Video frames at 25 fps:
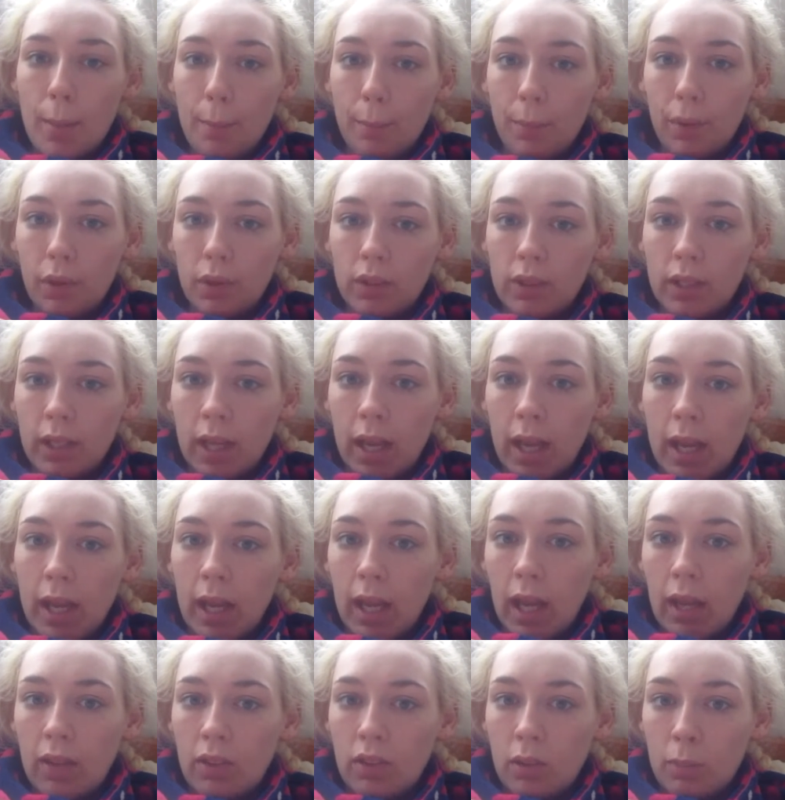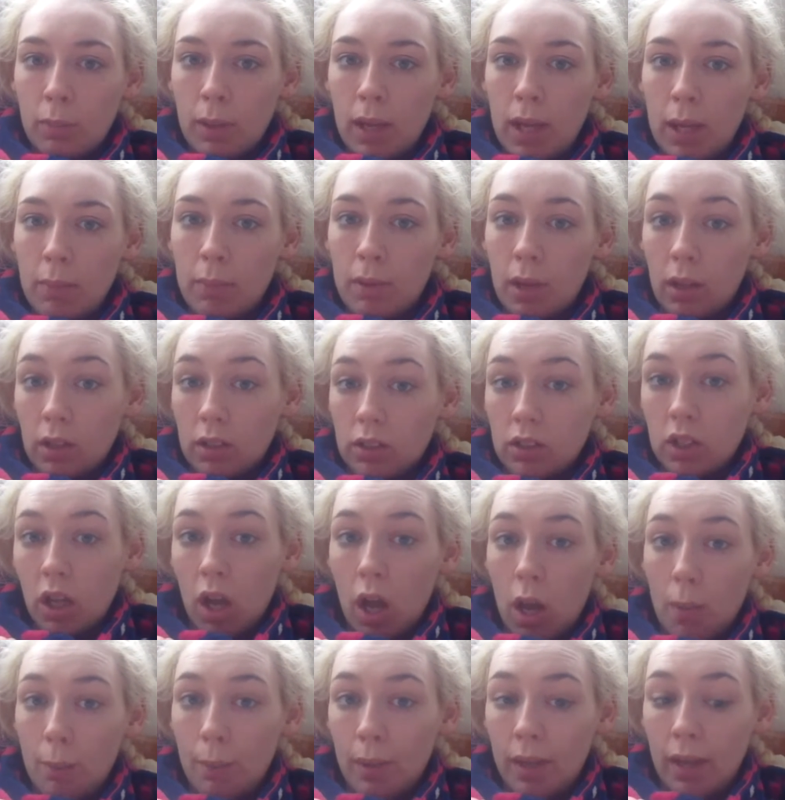But the cake has a baby on
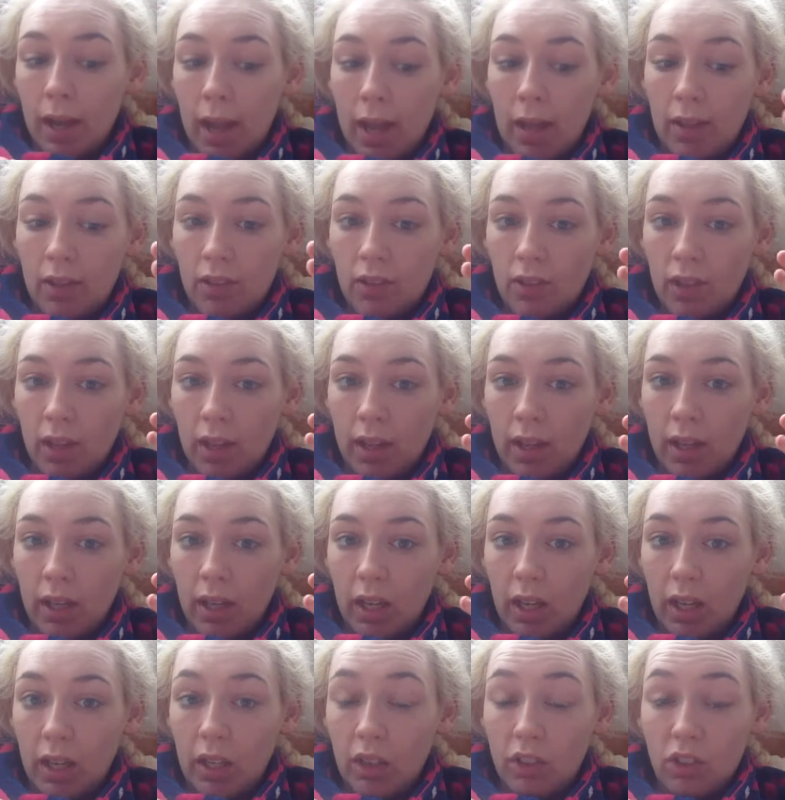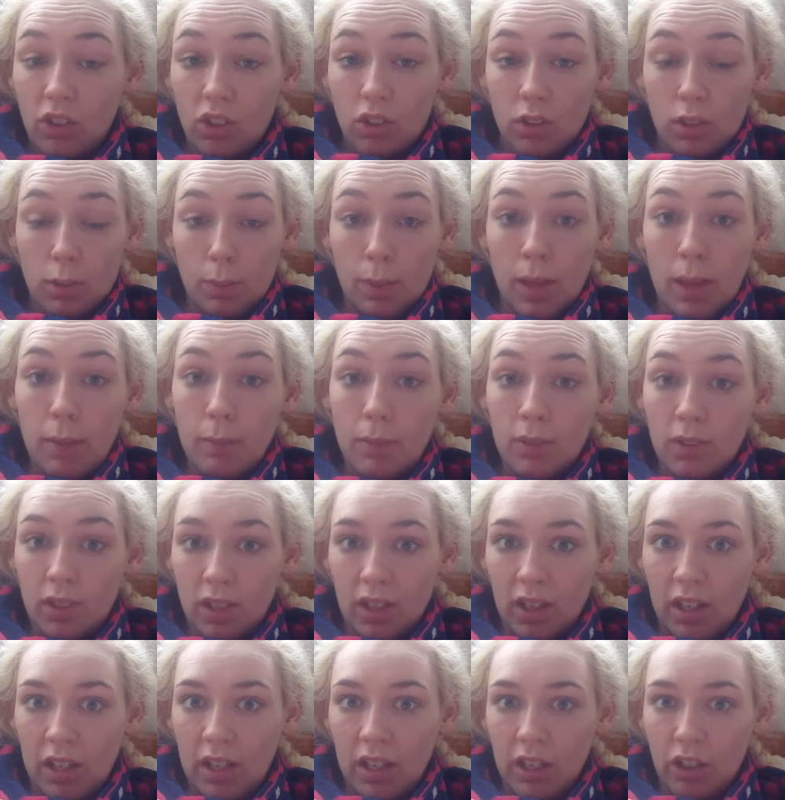top, and it has, like, it's the baby's
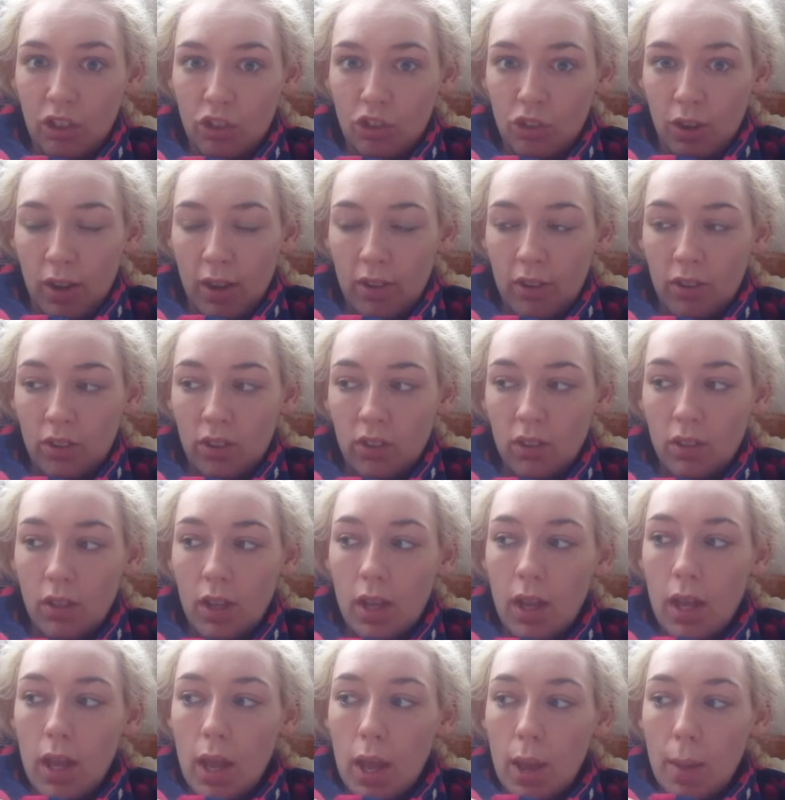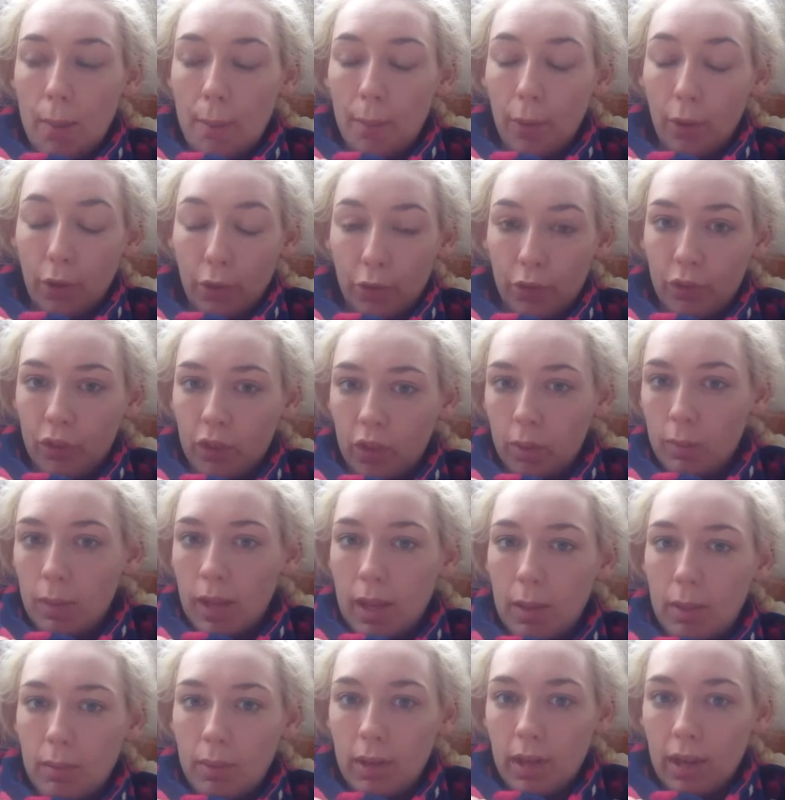in a little dress, but under the
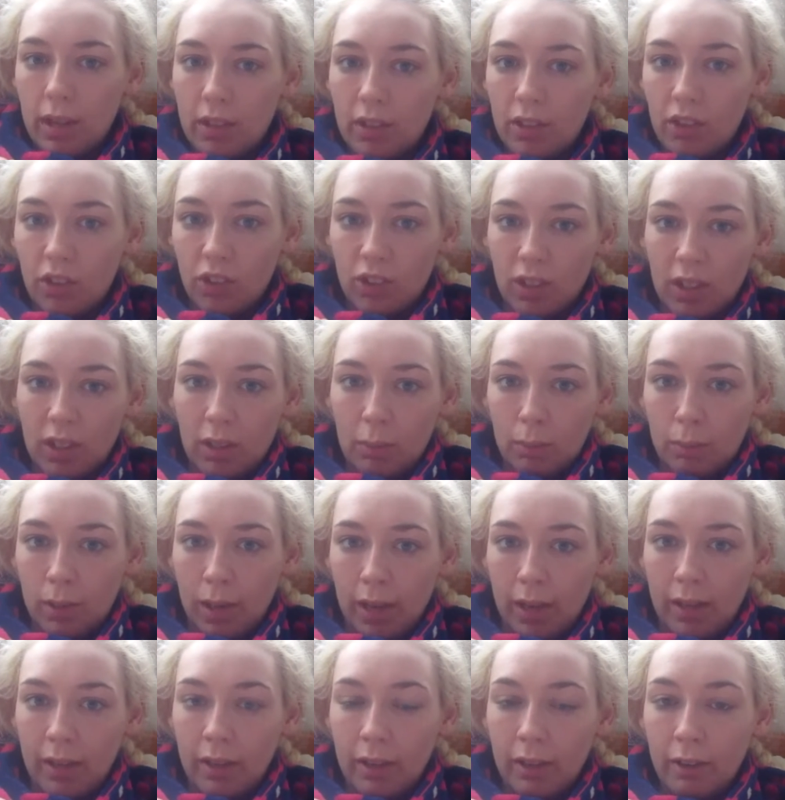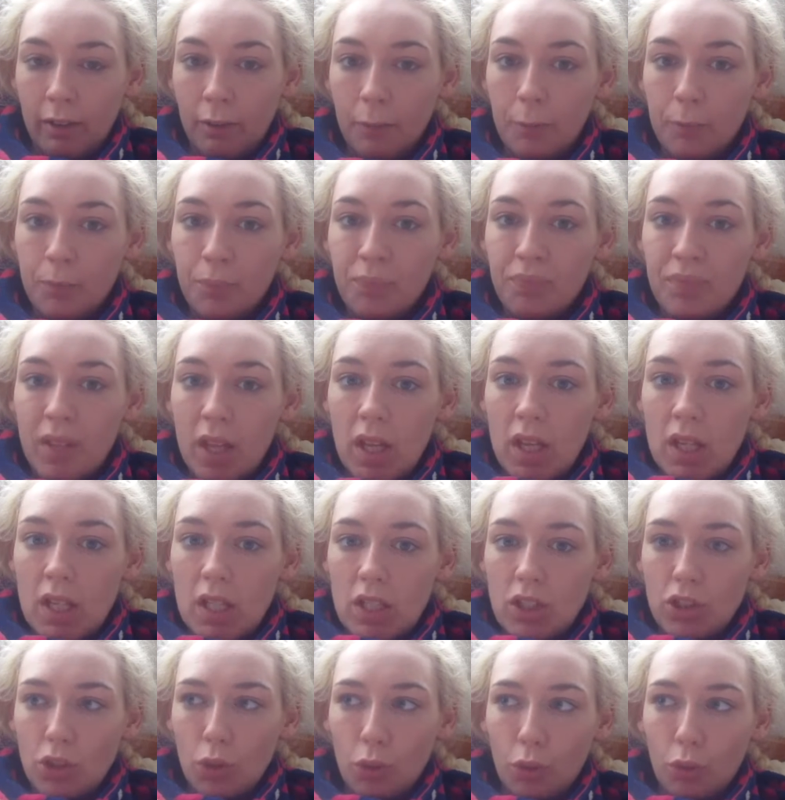baby then there's a little blanket.
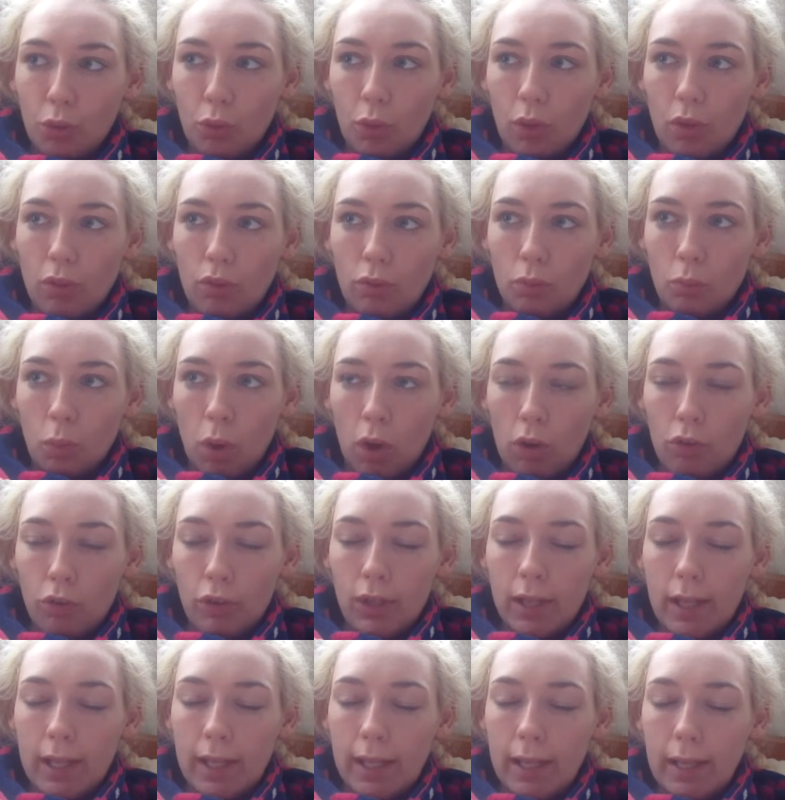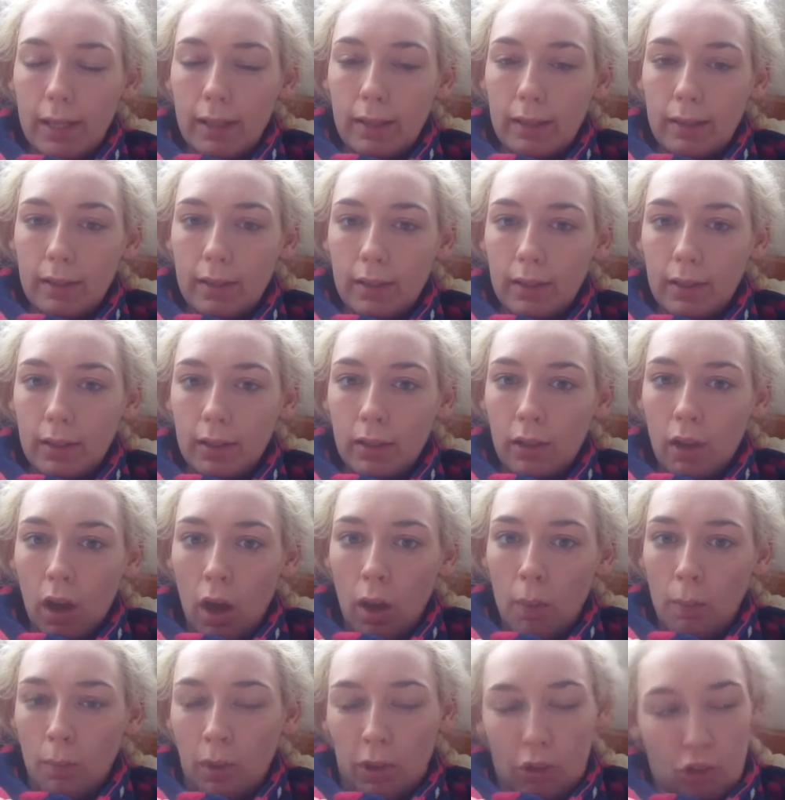So what really
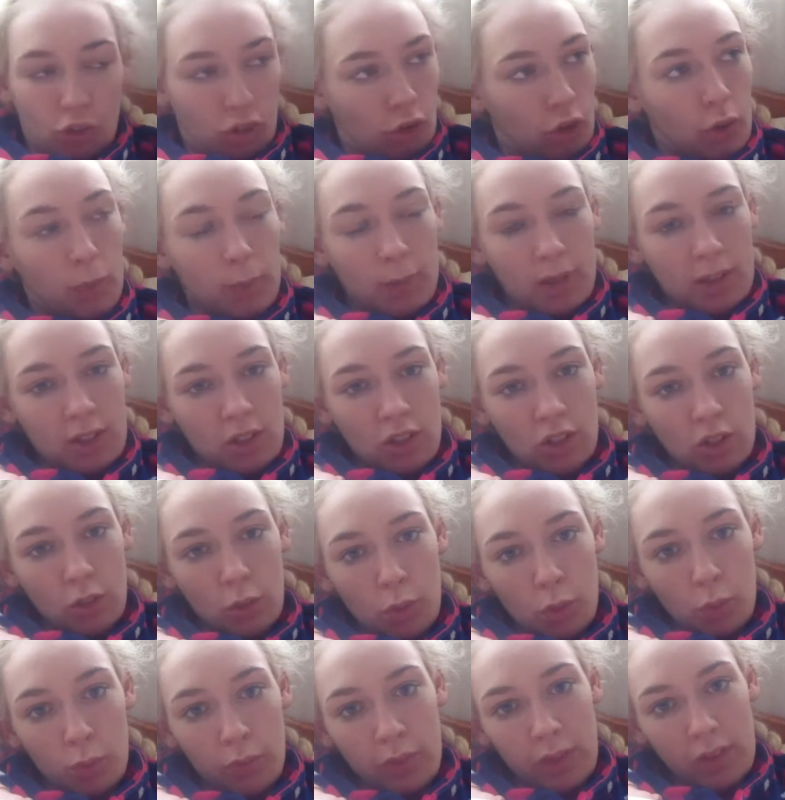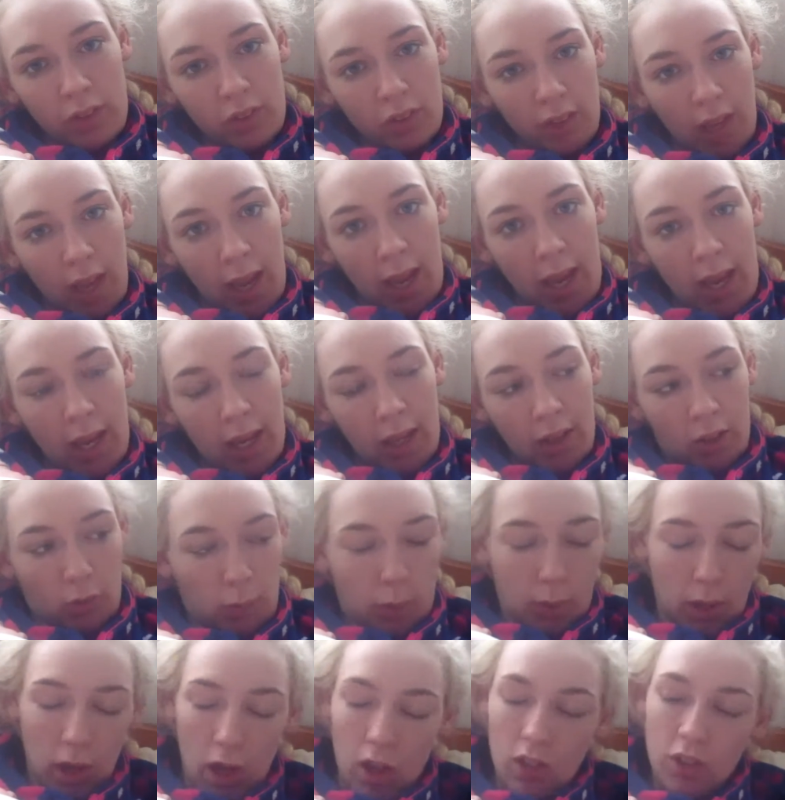got, like, drew me to this cake is
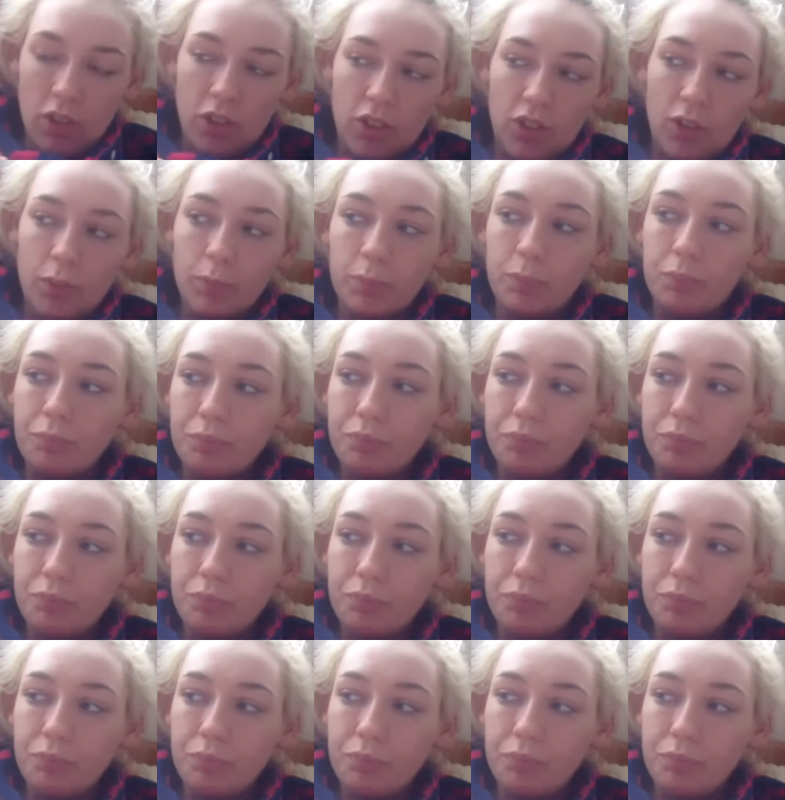because